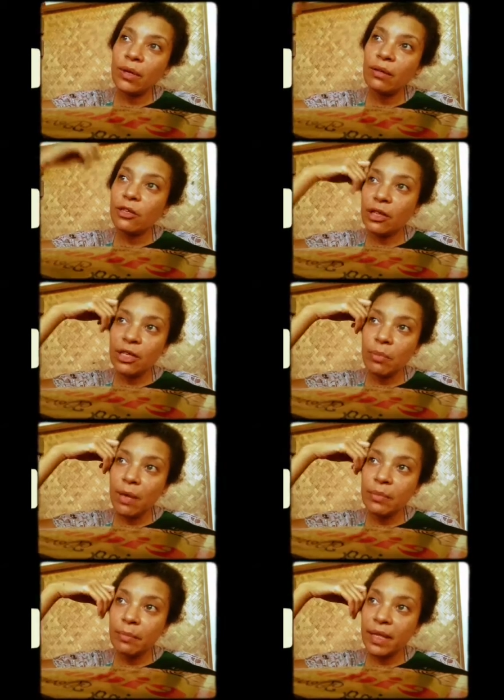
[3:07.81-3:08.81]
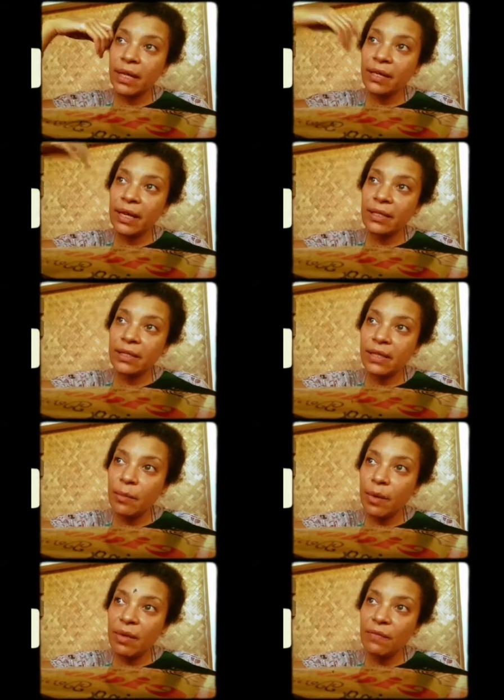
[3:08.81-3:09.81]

And the challenge popped up again, I had to step up